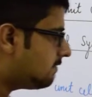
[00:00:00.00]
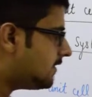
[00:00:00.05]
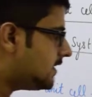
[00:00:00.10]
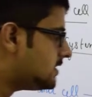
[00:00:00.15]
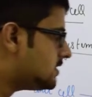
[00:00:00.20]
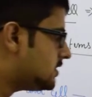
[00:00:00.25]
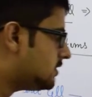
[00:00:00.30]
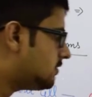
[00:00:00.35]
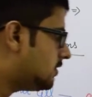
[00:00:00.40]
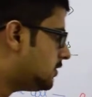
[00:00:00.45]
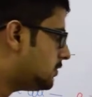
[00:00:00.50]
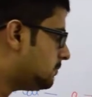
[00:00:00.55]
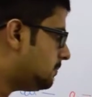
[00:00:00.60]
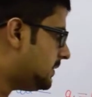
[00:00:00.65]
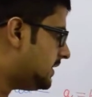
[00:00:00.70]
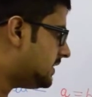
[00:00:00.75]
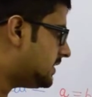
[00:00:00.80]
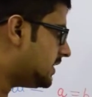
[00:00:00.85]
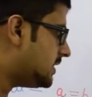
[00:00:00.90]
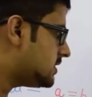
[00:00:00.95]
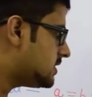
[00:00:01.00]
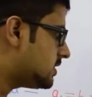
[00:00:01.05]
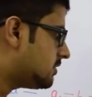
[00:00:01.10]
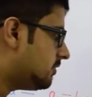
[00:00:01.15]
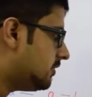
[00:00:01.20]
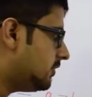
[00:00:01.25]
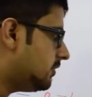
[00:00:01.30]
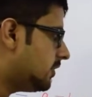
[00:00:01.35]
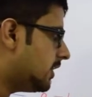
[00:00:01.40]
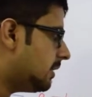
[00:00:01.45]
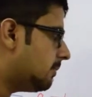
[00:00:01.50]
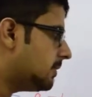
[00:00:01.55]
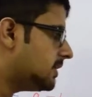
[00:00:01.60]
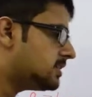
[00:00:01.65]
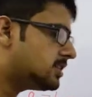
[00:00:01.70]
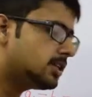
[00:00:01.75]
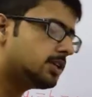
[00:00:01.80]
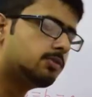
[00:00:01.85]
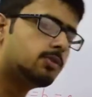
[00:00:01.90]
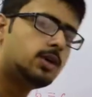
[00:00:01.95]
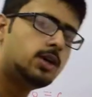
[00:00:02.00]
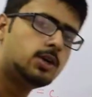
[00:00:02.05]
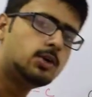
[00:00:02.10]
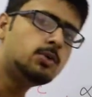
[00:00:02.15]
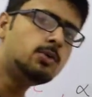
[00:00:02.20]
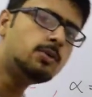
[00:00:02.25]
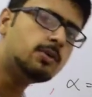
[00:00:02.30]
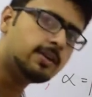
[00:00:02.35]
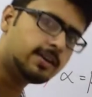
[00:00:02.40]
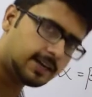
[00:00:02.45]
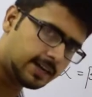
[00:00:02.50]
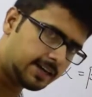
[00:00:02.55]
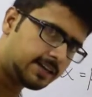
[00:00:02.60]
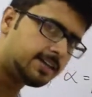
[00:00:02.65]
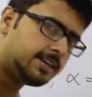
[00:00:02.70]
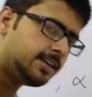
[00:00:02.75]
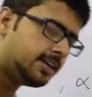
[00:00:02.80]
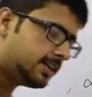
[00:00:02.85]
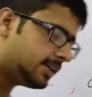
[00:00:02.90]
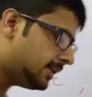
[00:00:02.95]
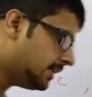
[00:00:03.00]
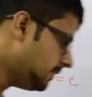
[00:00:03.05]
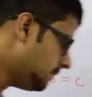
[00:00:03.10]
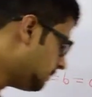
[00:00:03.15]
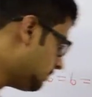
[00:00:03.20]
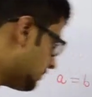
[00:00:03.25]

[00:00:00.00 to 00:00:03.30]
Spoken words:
is equal to beta is equal to gamma is equal to 90 degree.